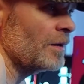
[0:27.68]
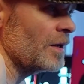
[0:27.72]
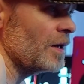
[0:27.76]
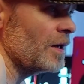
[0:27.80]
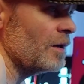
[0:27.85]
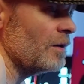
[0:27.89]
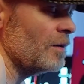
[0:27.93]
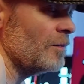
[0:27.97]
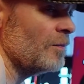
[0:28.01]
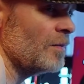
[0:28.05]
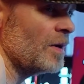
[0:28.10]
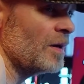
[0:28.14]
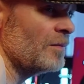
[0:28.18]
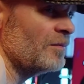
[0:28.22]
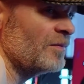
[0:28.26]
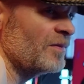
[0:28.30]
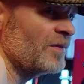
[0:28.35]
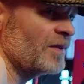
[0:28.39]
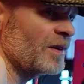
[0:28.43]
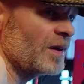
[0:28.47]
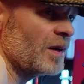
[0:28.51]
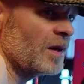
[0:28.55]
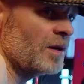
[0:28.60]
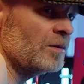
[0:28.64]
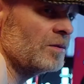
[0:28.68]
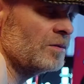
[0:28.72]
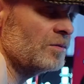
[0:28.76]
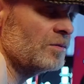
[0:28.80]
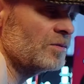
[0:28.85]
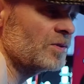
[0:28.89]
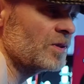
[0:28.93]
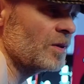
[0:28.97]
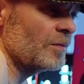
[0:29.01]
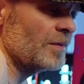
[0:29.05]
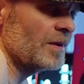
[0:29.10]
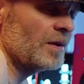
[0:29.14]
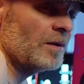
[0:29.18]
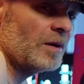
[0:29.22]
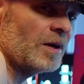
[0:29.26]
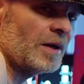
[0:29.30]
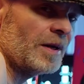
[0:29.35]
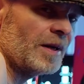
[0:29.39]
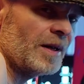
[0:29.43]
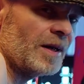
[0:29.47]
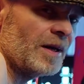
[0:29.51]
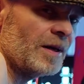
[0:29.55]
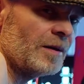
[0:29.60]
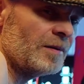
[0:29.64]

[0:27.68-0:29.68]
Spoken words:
a month ago, something like that.